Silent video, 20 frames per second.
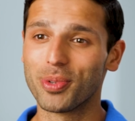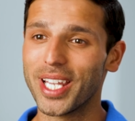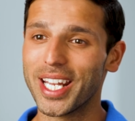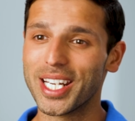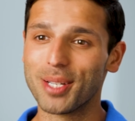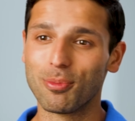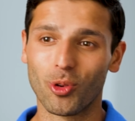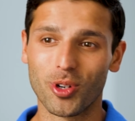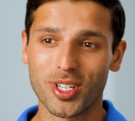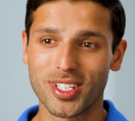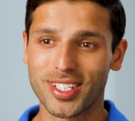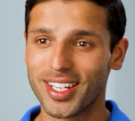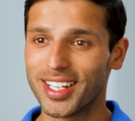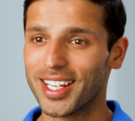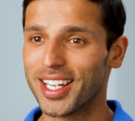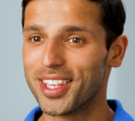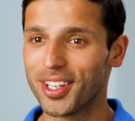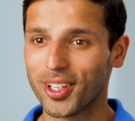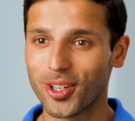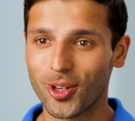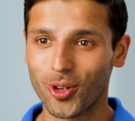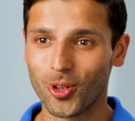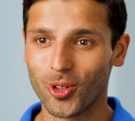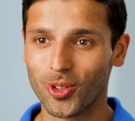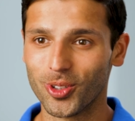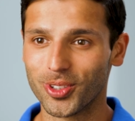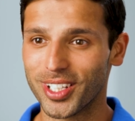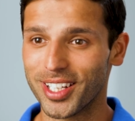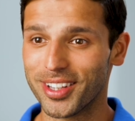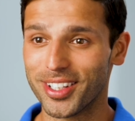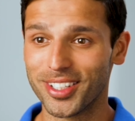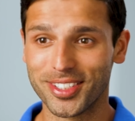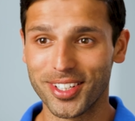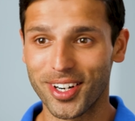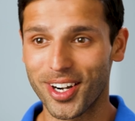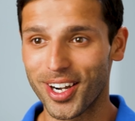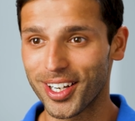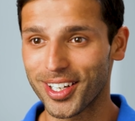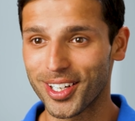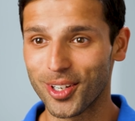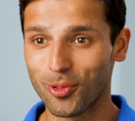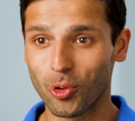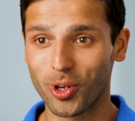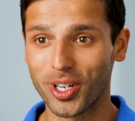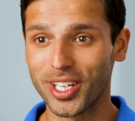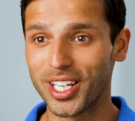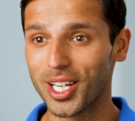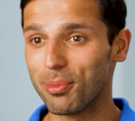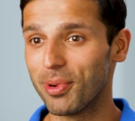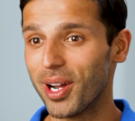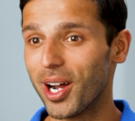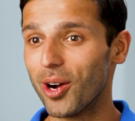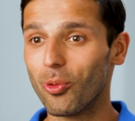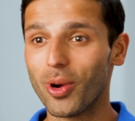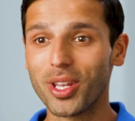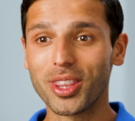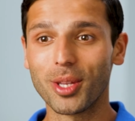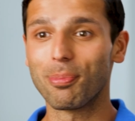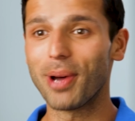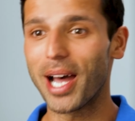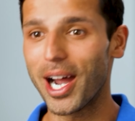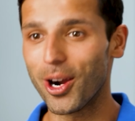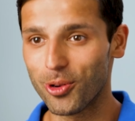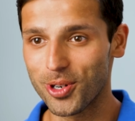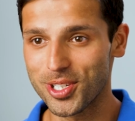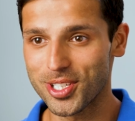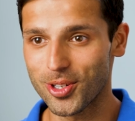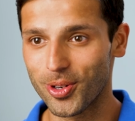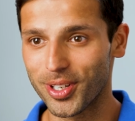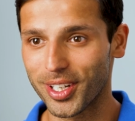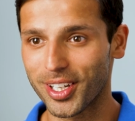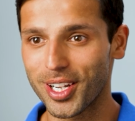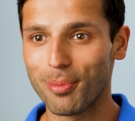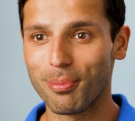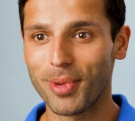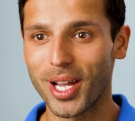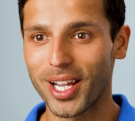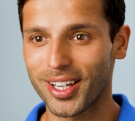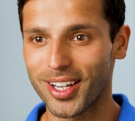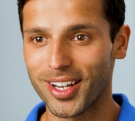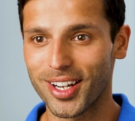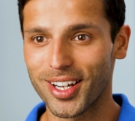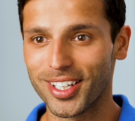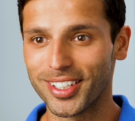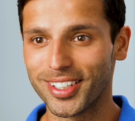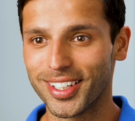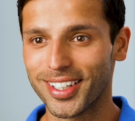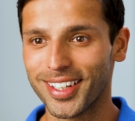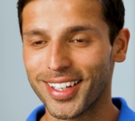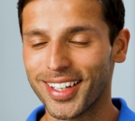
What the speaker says: be any more sitting in the cold and the dark worrying about when the power is going to come back on,